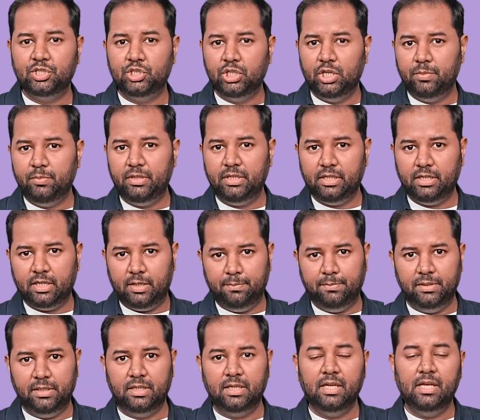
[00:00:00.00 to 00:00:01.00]
German
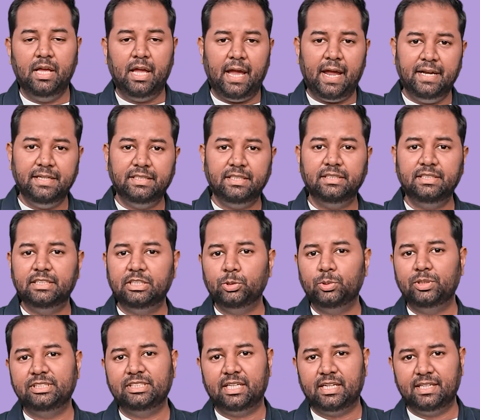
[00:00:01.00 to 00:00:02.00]
couple entered
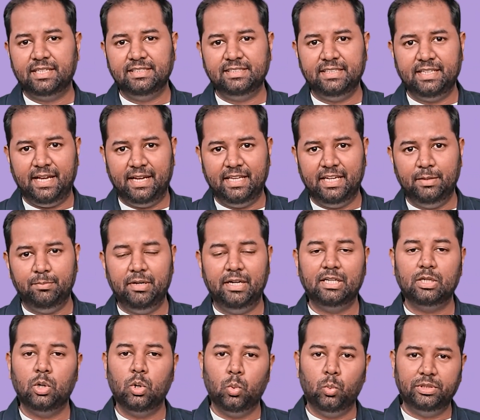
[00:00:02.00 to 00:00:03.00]
into a surrogacy
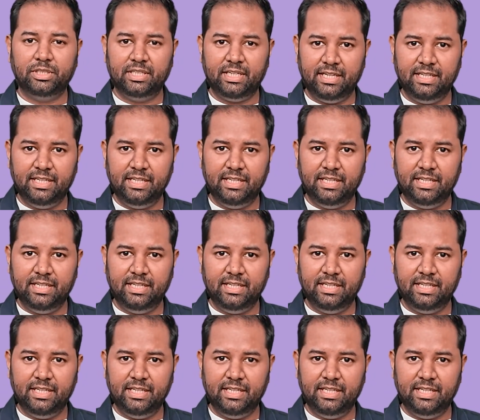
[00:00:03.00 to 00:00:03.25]
agreement with an